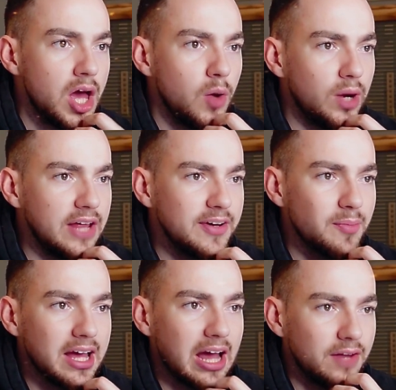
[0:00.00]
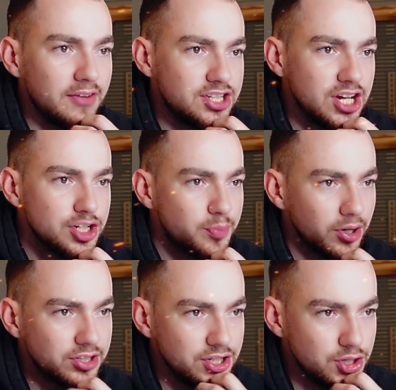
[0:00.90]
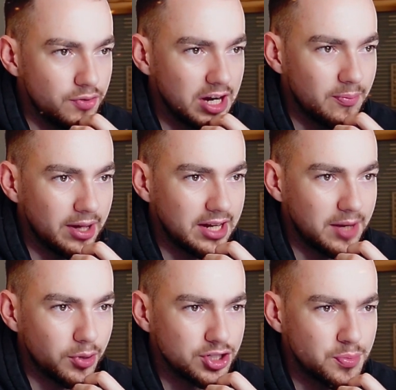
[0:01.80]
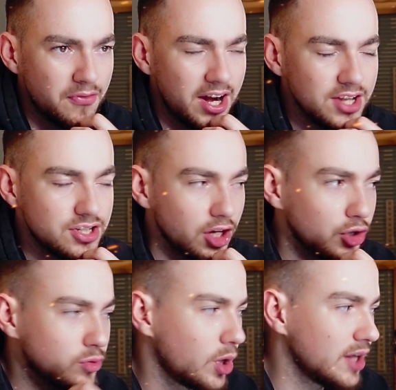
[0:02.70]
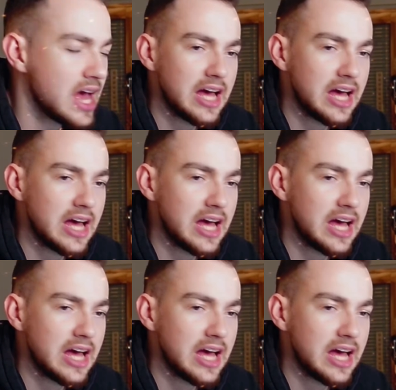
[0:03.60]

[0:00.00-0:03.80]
Will it affect my account if I change the proxy? Do you recommend any proxy providers that are good quality?